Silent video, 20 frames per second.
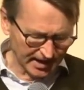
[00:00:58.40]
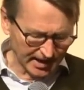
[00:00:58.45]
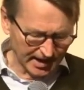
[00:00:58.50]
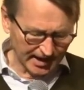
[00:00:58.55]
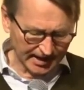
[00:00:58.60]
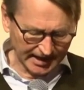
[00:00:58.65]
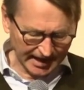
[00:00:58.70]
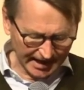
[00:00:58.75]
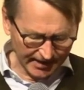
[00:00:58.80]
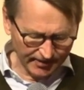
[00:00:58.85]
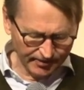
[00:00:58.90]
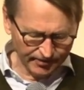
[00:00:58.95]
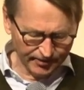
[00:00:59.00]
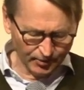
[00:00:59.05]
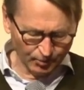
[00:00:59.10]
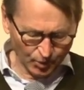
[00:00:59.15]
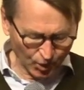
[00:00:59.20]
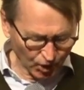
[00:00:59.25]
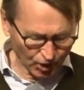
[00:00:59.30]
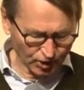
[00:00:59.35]
in the
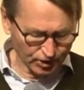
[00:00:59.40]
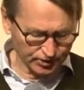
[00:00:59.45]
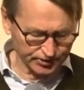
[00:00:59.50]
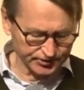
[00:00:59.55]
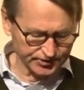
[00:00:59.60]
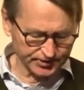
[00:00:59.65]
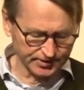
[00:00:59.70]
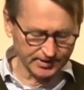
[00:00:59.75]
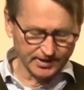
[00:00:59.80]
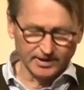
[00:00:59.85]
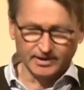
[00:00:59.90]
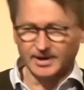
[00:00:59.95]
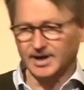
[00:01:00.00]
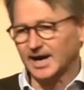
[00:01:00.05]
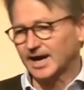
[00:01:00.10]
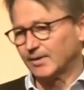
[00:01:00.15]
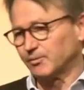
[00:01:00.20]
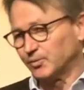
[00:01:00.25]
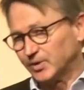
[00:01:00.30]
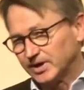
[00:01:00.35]
world
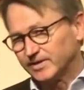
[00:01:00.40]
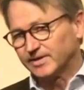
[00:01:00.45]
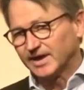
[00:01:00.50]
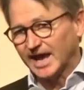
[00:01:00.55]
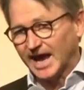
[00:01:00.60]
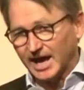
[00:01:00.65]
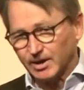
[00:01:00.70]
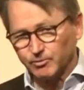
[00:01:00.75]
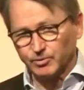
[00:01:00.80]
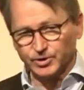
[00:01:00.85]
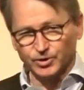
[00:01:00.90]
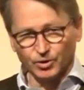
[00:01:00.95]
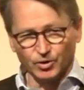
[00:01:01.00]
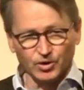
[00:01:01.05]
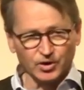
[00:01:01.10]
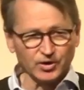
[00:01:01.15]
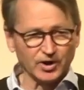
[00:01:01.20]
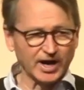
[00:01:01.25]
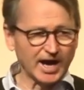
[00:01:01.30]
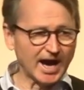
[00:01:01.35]
with
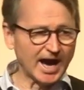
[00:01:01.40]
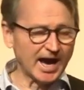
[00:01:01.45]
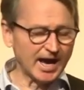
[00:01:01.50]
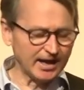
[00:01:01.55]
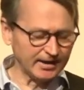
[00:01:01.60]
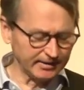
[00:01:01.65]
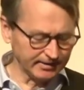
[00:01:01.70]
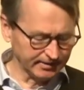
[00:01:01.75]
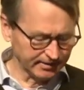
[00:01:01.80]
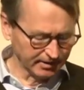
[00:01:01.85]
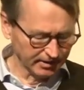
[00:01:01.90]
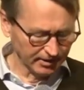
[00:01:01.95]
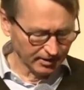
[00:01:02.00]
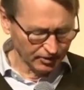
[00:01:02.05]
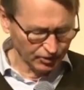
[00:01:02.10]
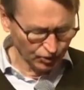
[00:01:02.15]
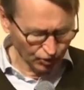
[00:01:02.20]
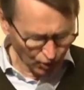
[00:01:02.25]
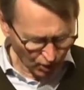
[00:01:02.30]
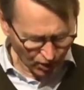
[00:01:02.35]
Equinor and
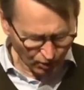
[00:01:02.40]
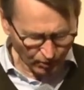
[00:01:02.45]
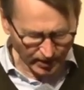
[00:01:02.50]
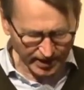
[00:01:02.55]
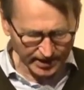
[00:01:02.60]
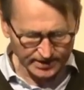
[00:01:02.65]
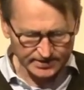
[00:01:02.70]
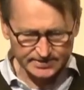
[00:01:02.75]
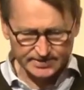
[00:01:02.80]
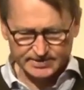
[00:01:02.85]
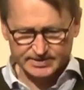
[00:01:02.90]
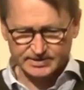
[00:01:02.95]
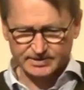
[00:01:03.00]
Norway's